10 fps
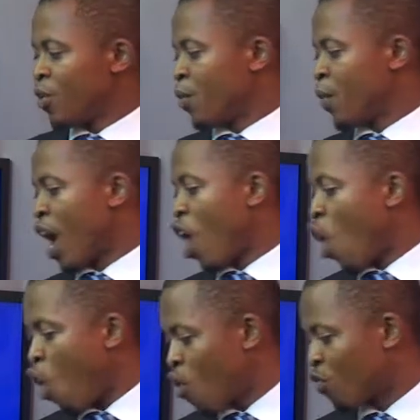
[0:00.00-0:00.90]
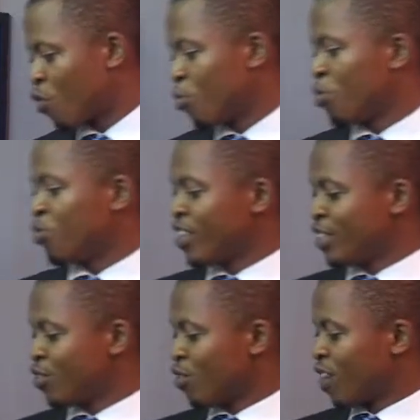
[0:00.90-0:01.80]
We are all from
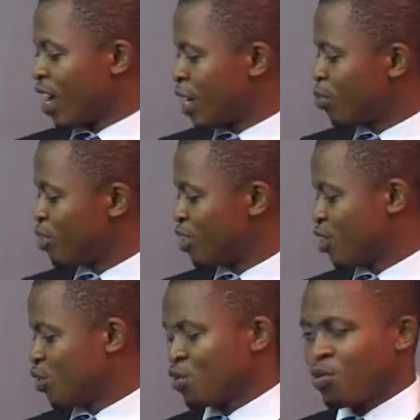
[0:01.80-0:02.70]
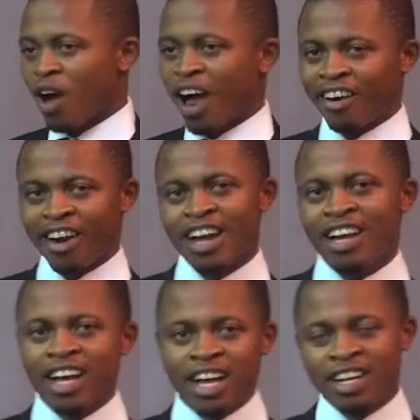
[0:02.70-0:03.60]
University of Ghana Business School, Accra,
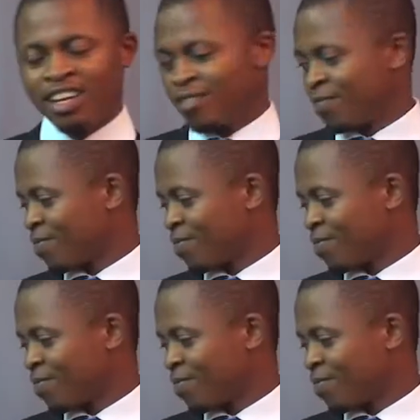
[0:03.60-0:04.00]
Ghana.